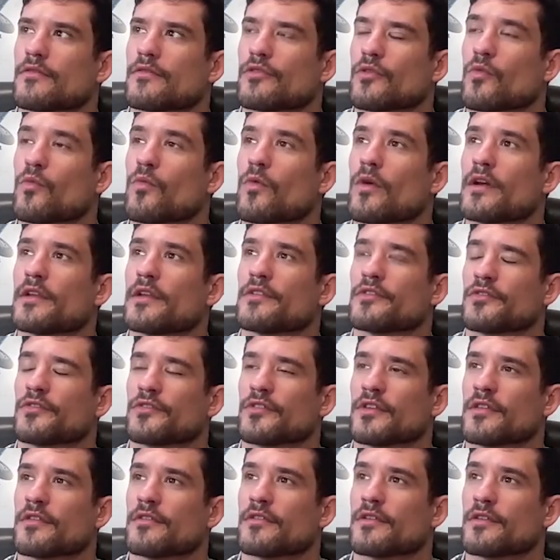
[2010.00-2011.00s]

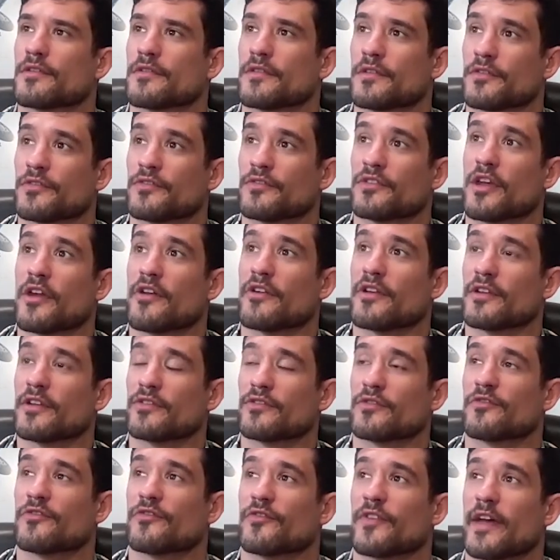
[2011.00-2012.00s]
the
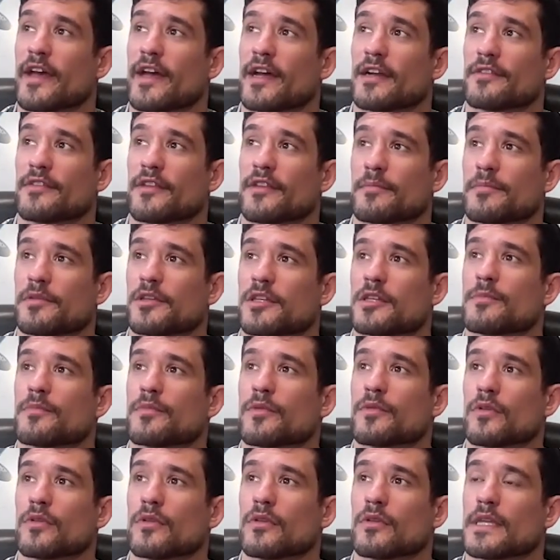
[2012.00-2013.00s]
scariest fact that
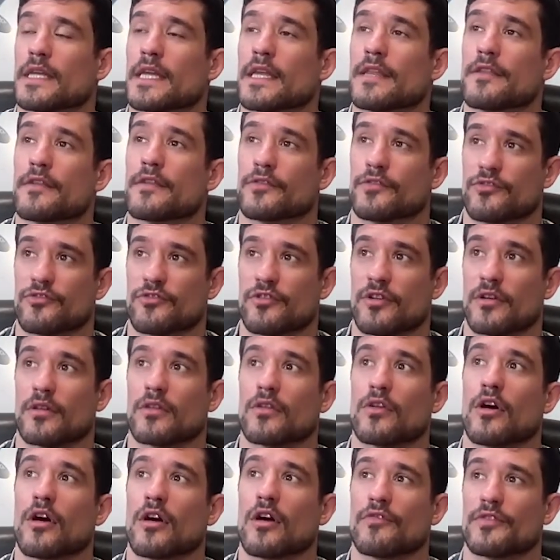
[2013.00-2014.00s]
people in this
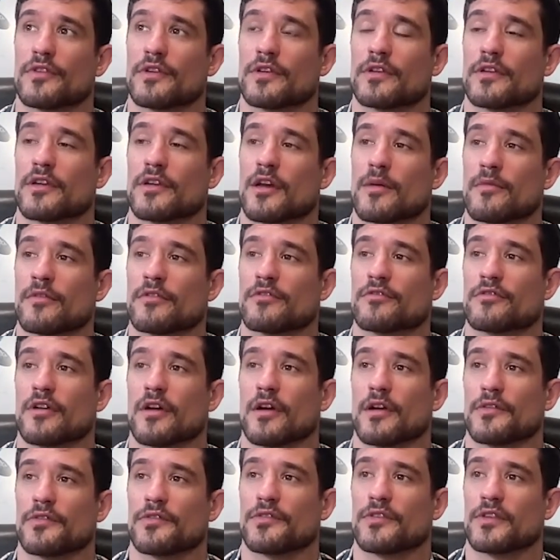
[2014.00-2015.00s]
struggle often come
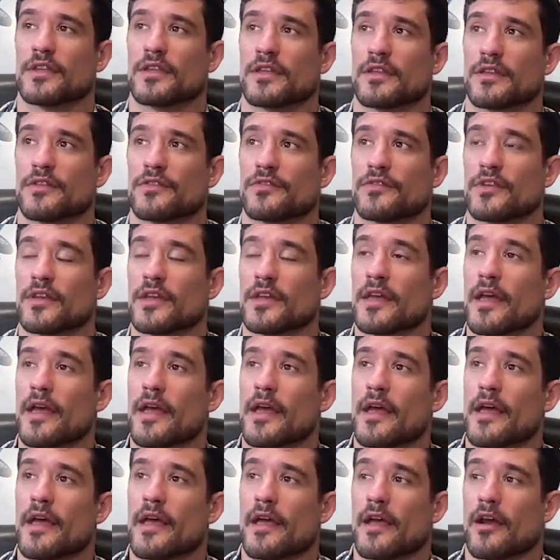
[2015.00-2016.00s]
across
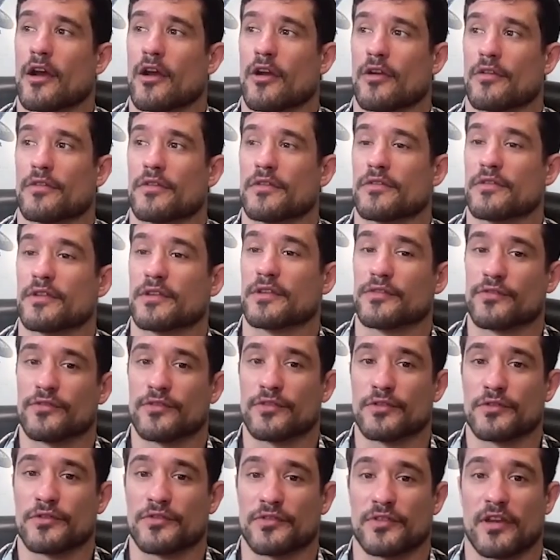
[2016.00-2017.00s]
are these
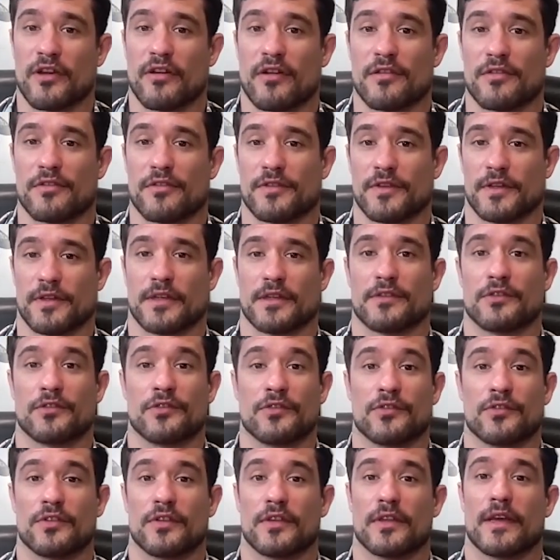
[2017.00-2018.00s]
two scary
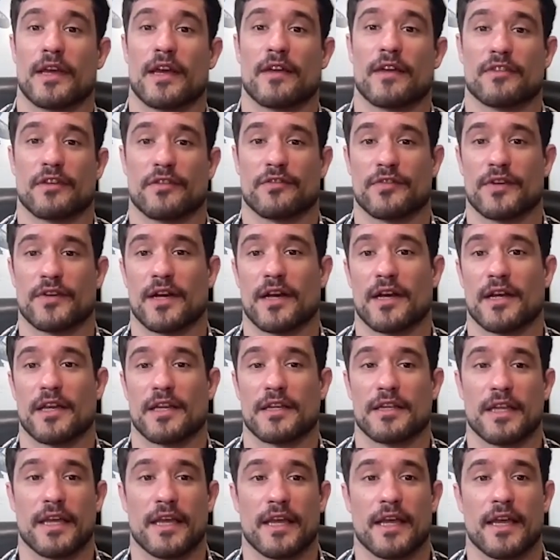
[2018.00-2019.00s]
things,
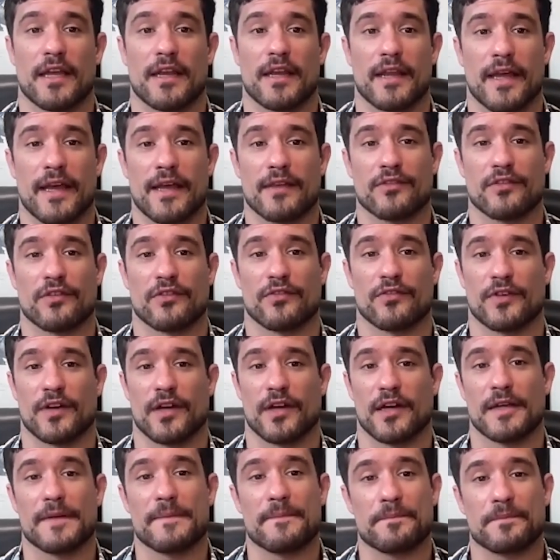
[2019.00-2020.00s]
FFI and
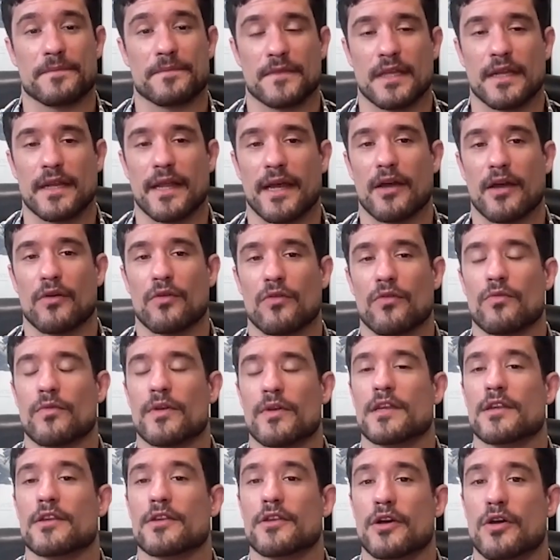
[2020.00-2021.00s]
SFI. Now,
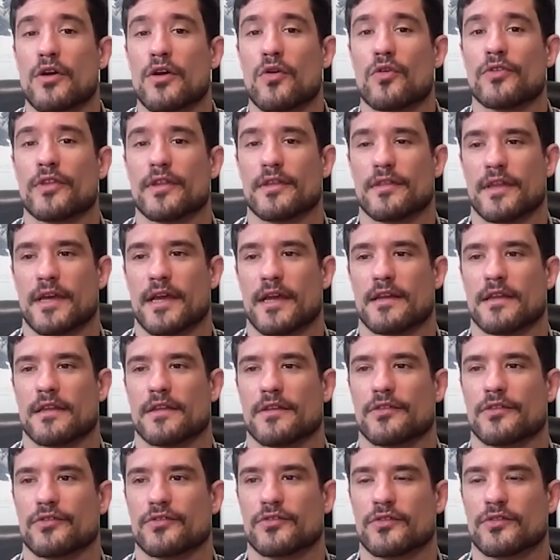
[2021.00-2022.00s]
we know that
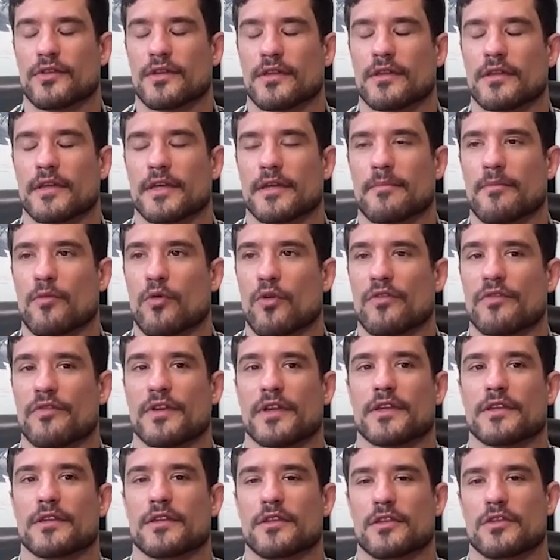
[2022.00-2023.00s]
is like more of
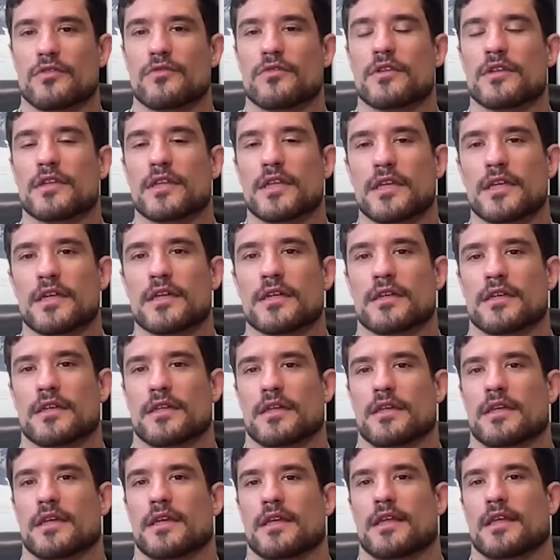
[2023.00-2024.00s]
a unique
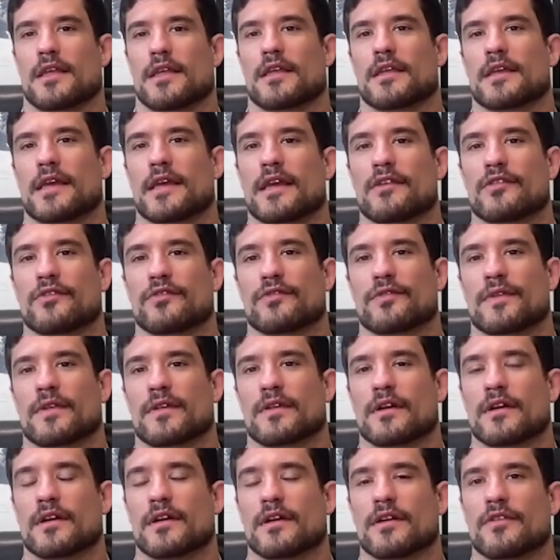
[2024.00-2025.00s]
case
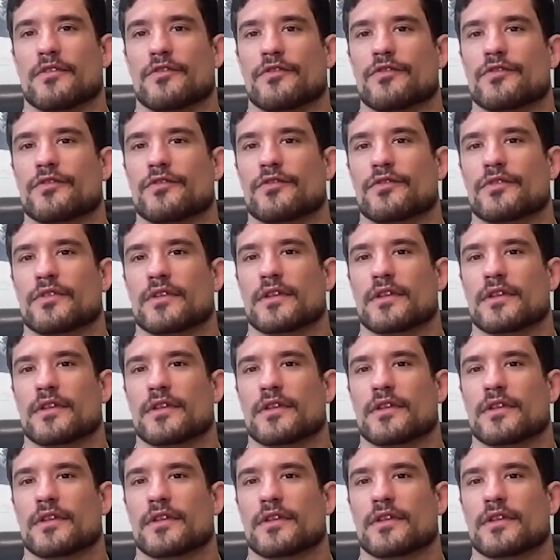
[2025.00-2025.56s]
of